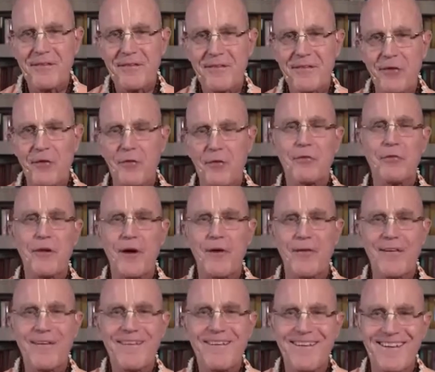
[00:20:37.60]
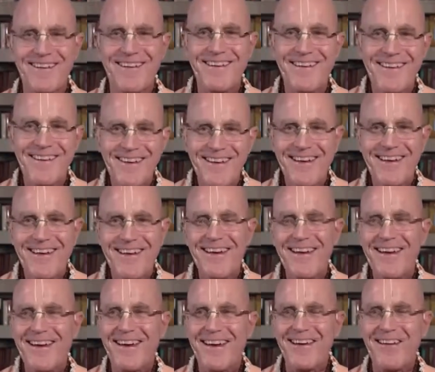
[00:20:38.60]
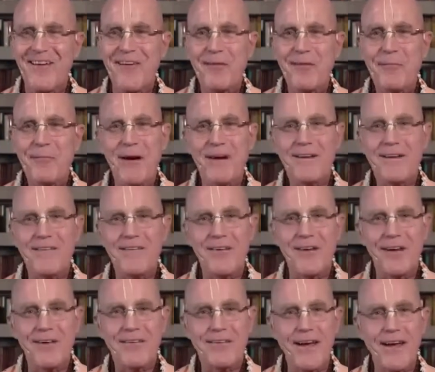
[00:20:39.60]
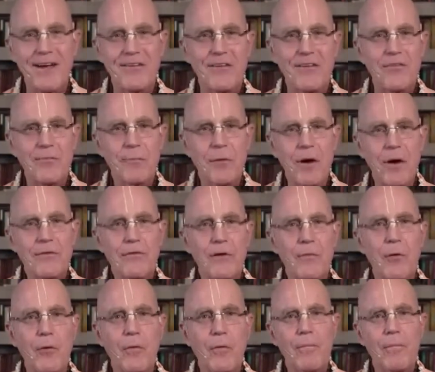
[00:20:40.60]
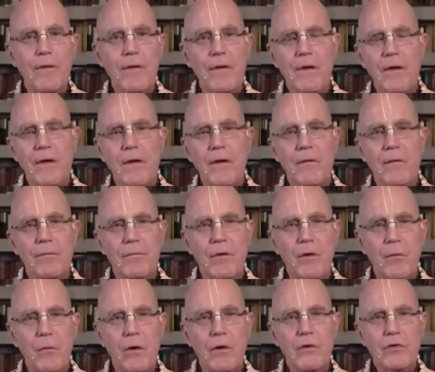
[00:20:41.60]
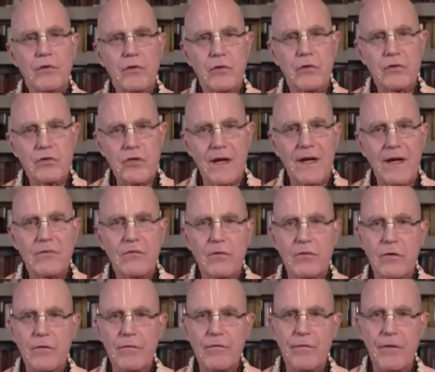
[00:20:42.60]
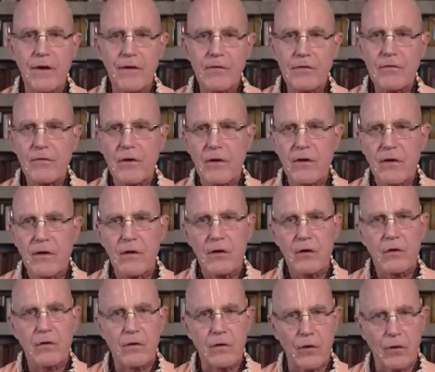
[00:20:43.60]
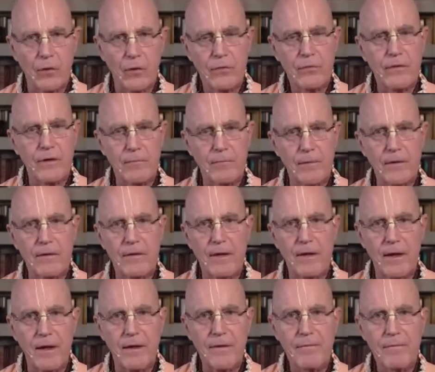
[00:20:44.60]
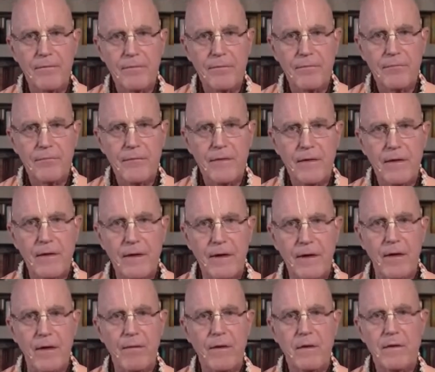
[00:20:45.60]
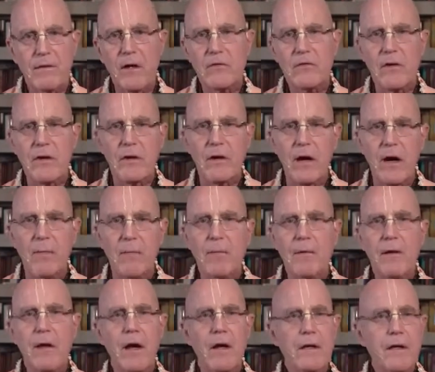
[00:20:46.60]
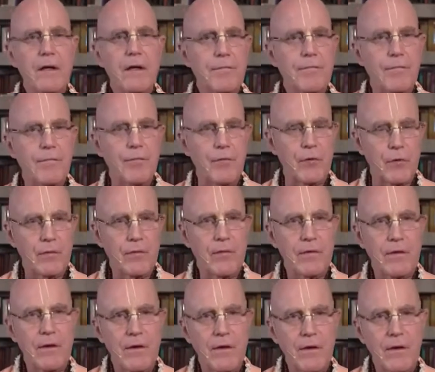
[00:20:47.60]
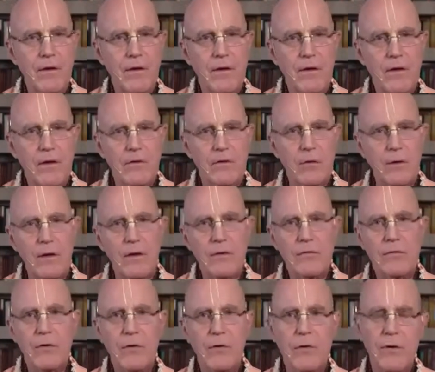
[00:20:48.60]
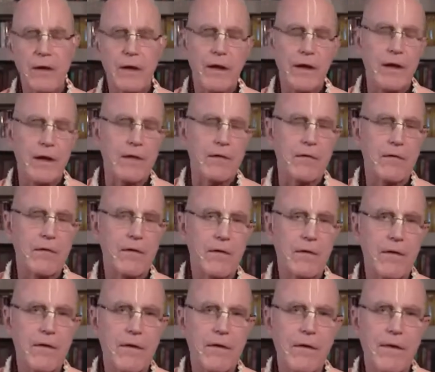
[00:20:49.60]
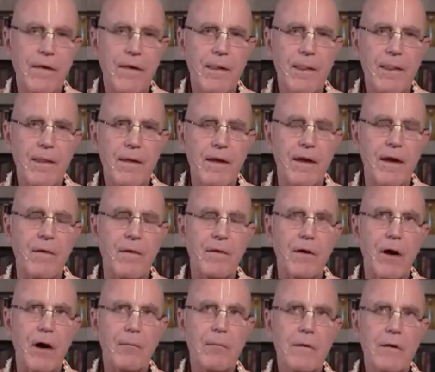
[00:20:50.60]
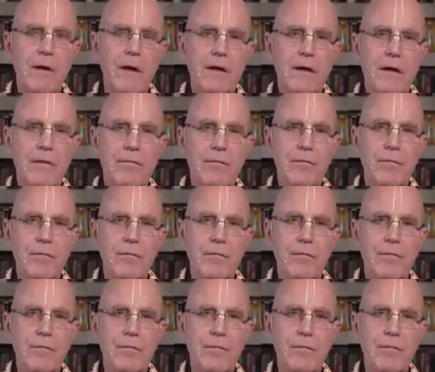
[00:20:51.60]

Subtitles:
your shower. And Hari Bhakti Vilas adds, if possible, one should change into fresh clothes at midday and then touch an amalaki fruit to his or her head. And the amalaki